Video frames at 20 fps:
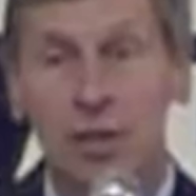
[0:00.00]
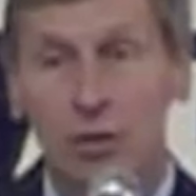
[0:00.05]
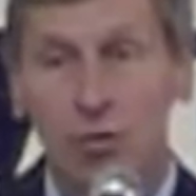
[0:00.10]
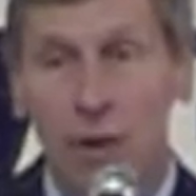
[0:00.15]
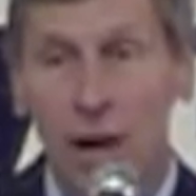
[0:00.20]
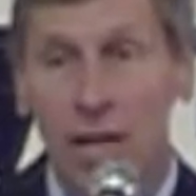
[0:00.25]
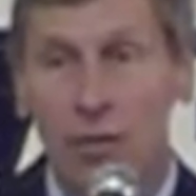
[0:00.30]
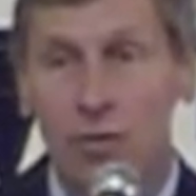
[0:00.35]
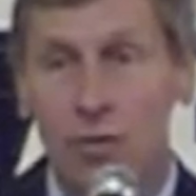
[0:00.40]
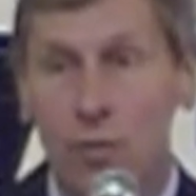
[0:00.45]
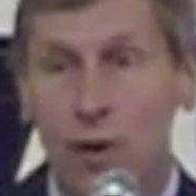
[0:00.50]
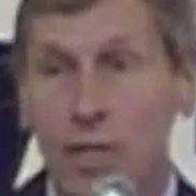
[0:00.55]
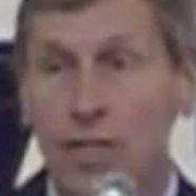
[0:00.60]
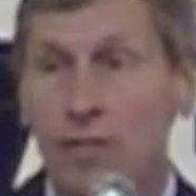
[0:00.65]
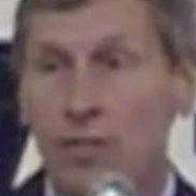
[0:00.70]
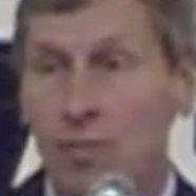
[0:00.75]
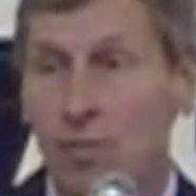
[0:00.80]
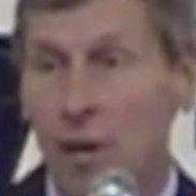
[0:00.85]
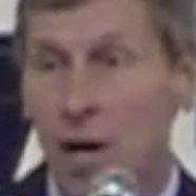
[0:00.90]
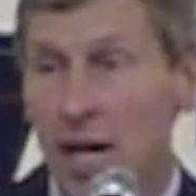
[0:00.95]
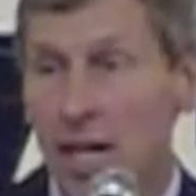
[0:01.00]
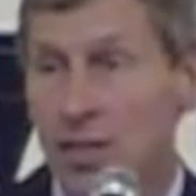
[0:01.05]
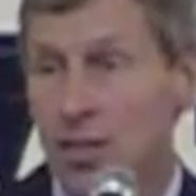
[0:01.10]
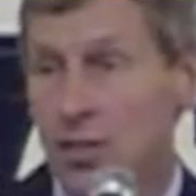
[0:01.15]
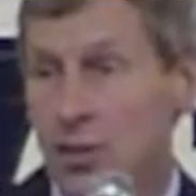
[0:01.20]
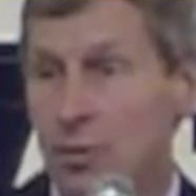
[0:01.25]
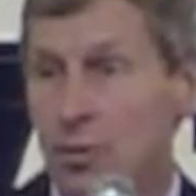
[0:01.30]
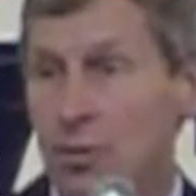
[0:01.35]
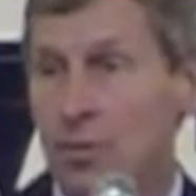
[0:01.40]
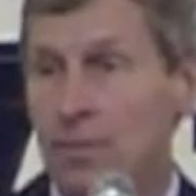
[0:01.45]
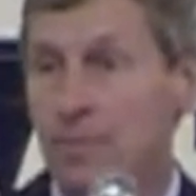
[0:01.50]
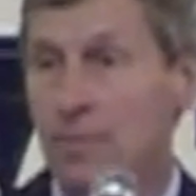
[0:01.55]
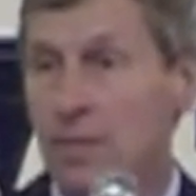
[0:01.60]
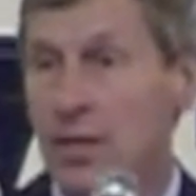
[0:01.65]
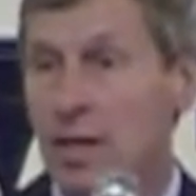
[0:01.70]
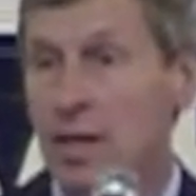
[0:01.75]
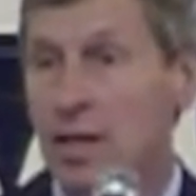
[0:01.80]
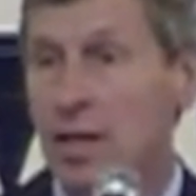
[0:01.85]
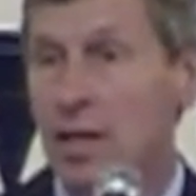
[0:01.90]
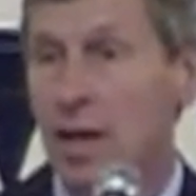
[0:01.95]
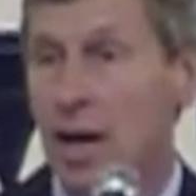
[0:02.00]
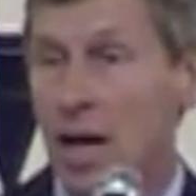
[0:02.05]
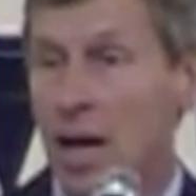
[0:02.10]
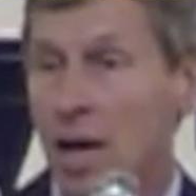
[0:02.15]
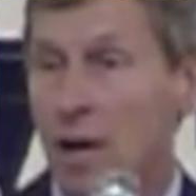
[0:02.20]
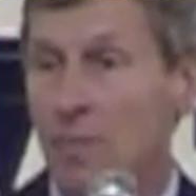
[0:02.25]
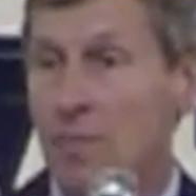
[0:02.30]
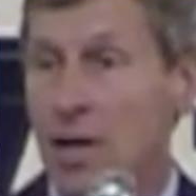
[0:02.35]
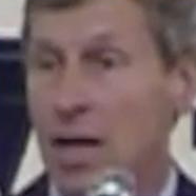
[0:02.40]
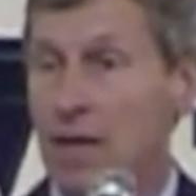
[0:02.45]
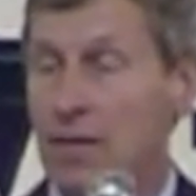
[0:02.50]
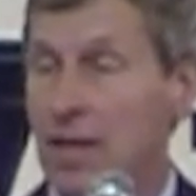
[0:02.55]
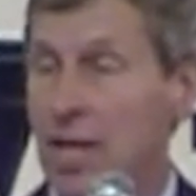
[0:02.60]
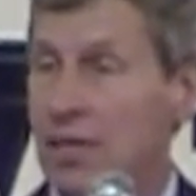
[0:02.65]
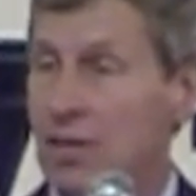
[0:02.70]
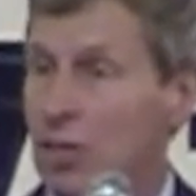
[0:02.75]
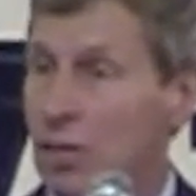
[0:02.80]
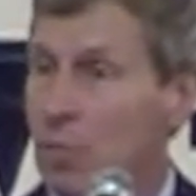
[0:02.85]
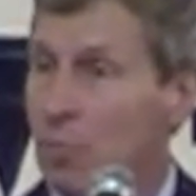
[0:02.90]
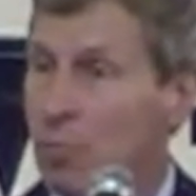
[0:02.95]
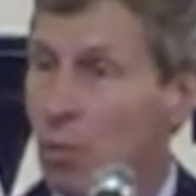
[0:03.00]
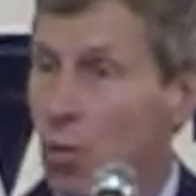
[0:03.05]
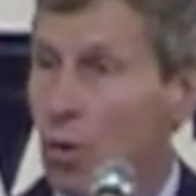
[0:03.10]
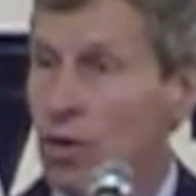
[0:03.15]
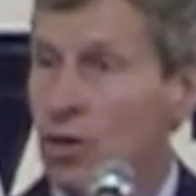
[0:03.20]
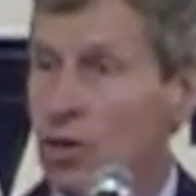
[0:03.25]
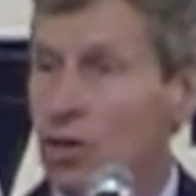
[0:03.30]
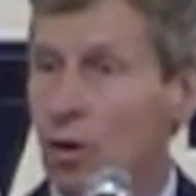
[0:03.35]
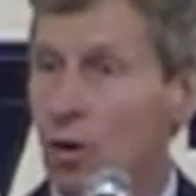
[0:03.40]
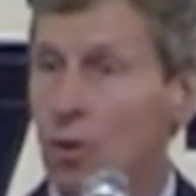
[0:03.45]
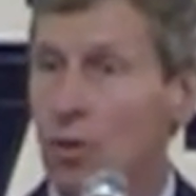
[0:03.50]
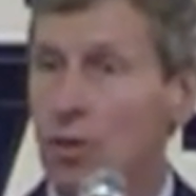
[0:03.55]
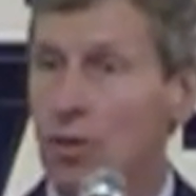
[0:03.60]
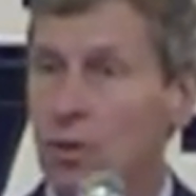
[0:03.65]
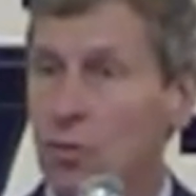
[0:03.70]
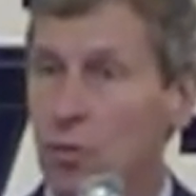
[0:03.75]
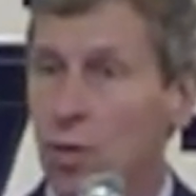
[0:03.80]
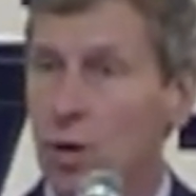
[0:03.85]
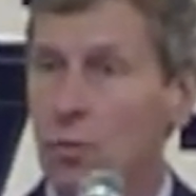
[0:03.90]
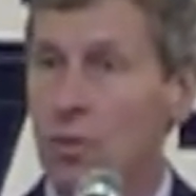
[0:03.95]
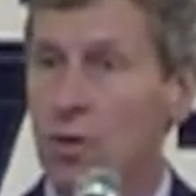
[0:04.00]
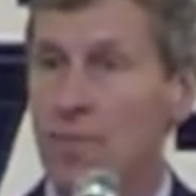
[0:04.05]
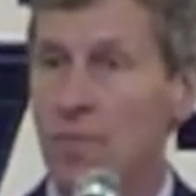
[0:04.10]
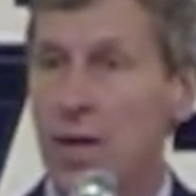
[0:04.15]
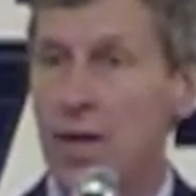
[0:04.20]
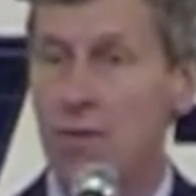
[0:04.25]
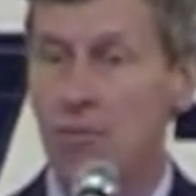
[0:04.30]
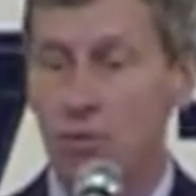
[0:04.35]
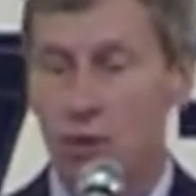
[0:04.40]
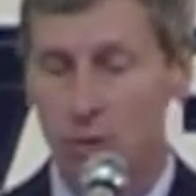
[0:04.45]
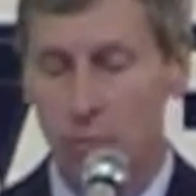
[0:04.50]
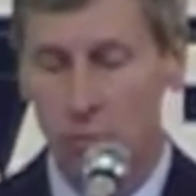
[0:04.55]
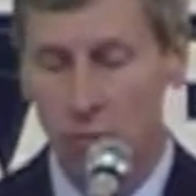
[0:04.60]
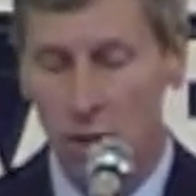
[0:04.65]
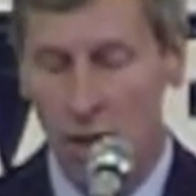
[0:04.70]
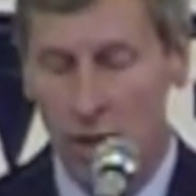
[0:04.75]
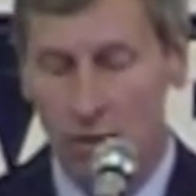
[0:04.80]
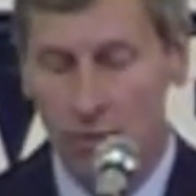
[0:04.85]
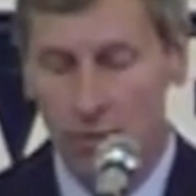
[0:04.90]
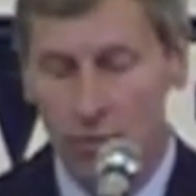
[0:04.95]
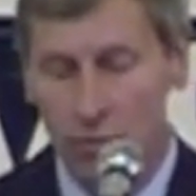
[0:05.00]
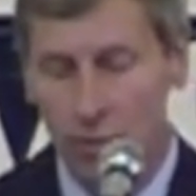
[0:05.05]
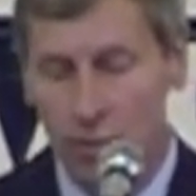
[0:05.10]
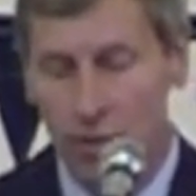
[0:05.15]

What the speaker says: graduates from high school. And that's an important goal and one we've made real progress